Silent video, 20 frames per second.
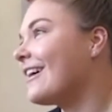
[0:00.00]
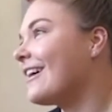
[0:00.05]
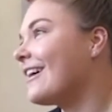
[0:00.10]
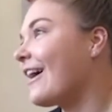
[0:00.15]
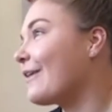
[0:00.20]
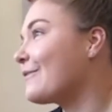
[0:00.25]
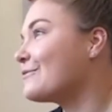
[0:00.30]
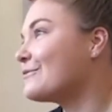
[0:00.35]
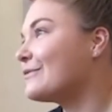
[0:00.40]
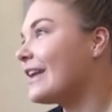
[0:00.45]
I
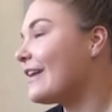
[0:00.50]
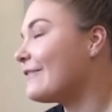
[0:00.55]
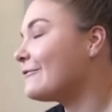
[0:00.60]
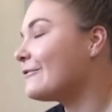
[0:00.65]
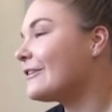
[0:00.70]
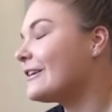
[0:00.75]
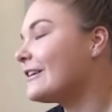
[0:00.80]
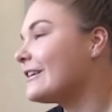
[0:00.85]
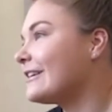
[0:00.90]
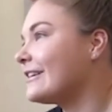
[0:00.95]
will
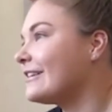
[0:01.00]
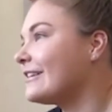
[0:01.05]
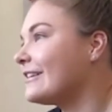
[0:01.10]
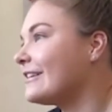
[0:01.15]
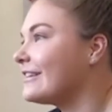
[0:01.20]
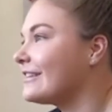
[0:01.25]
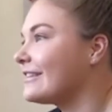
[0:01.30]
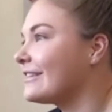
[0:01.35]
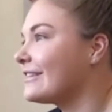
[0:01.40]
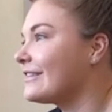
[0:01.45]
never
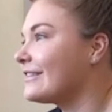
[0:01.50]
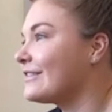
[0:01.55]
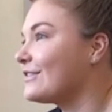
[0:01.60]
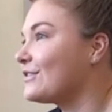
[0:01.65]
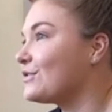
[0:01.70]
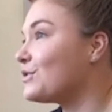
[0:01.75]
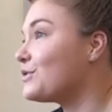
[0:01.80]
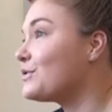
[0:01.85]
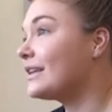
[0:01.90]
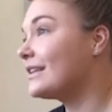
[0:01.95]

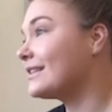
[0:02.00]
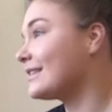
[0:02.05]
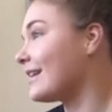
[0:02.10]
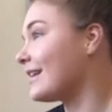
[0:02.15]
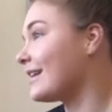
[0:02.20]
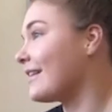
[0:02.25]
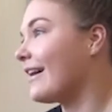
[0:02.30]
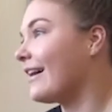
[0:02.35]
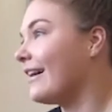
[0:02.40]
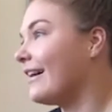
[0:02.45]
do things like
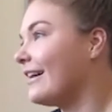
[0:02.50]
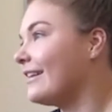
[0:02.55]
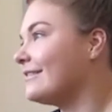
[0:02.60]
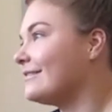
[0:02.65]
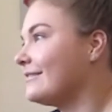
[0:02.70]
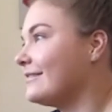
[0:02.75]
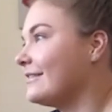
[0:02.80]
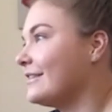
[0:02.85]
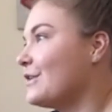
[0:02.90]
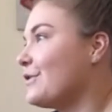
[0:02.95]
that.
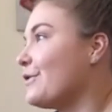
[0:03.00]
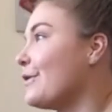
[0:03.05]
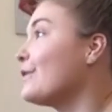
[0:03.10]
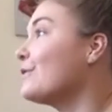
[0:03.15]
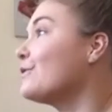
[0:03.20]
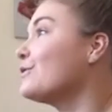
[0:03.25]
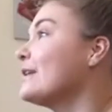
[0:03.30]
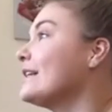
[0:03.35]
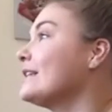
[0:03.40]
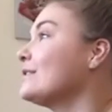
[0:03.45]
And
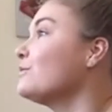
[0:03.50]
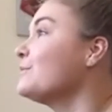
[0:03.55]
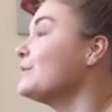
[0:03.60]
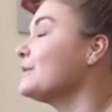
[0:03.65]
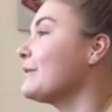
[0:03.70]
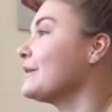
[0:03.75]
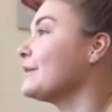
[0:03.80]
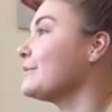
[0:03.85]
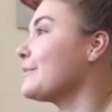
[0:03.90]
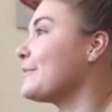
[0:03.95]
it almost
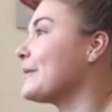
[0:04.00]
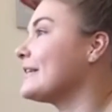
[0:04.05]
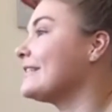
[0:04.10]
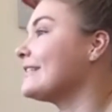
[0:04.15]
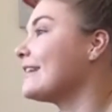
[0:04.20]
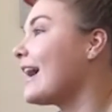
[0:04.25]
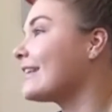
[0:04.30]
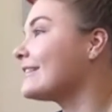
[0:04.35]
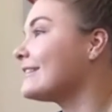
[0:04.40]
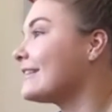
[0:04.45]
makes me a bit
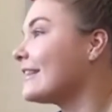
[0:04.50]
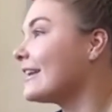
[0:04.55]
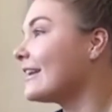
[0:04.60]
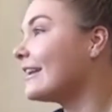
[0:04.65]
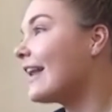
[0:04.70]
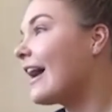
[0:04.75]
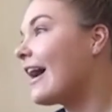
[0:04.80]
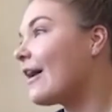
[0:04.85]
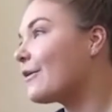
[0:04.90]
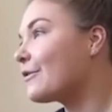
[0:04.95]
sad to think
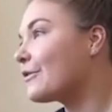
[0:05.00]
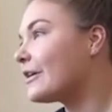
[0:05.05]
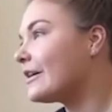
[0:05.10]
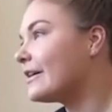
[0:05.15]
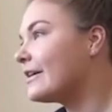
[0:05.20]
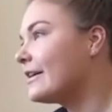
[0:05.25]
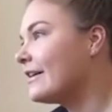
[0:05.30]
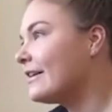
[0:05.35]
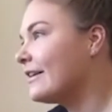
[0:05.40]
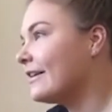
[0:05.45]
now
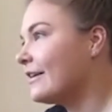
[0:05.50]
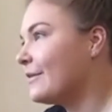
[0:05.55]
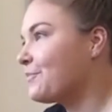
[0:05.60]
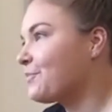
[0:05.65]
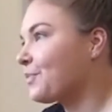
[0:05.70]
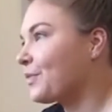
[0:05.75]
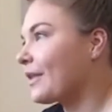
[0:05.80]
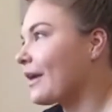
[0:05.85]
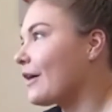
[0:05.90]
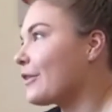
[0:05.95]
that
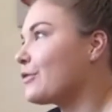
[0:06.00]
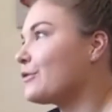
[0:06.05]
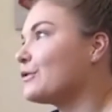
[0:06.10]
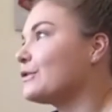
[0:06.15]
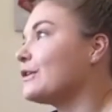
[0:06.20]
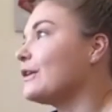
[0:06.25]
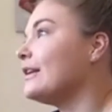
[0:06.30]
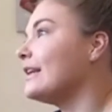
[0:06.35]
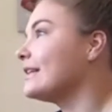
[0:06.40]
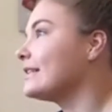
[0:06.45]
I thought
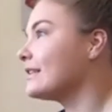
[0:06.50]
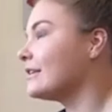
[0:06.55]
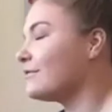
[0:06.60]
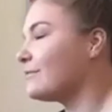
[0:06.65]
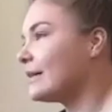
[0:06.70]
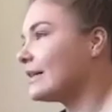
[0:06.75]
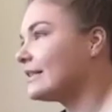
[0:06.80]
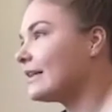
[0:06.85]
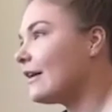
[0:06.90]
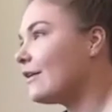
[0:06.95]
so little of
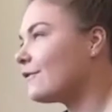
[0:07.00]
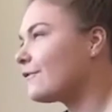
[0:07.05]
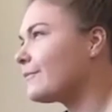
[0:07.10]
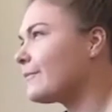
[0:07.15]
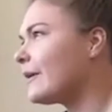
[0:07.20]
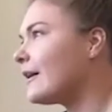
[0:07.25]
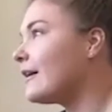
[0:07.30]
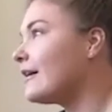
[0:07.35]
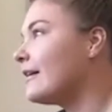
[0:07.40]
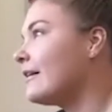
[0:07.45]
myself,
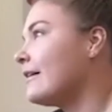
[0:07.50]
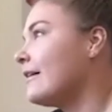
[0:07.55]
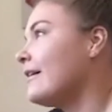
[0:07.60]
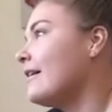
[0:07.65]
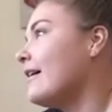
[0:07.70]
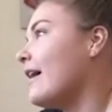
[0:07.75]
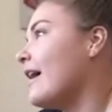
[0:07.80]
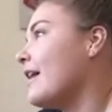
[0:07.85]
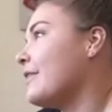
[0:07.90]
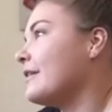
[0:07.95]
but
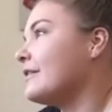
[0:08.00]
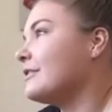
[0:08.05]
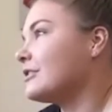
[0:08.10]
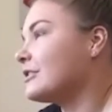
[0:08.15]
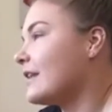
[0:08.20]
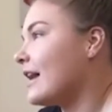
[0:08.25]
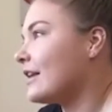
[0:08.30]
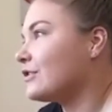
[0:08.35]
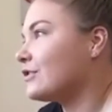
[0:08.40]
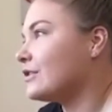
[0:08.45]
I think just
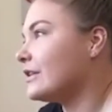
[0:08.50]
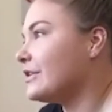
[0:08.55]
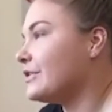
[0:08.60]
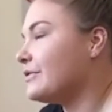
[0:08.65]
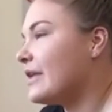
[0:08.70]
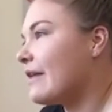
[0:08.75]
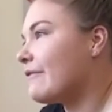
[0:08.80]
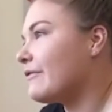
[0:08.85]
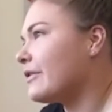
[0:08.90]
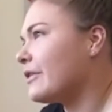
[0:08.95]
naturally you
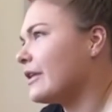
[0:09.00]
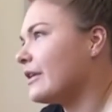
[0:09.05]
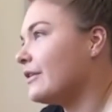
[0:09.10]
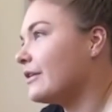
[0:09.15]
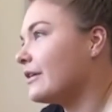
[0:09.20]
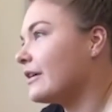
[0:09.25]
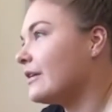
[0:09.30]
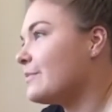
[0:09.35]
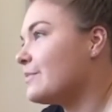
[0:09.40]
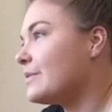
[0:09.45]
never think
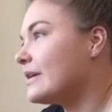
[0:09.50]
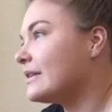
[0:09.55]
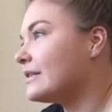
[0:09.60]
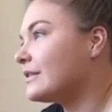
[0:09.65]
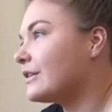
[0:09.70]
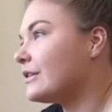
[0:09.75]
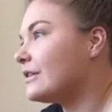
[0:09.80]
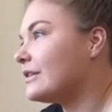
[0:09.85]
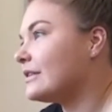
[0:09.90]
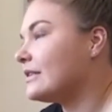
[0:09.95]
you're going to be as
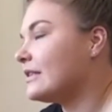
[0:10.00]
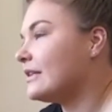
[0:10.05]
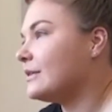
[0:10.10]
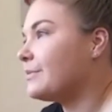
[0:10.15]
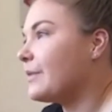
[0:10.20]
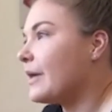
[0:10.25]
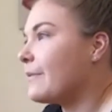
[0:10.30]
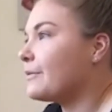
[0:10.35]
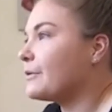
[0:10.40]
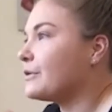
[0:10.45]
good as these
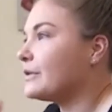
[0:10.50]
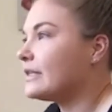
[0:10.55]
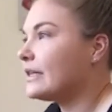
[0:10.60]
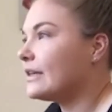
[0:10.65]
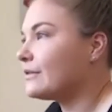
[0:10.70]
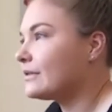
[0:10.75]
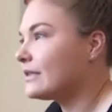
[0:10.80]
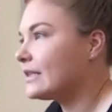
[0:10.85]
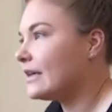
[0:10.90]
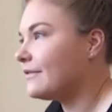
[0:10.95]
people you
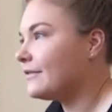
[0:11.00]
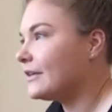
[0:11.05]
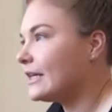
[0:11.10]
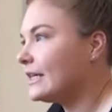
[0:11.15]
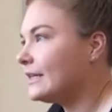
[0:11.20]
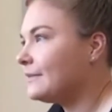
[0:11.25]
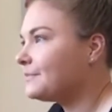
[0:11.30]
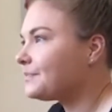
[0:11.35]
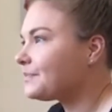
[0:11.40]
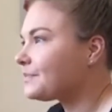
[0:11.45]
see on
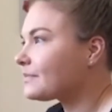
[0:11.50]
TV.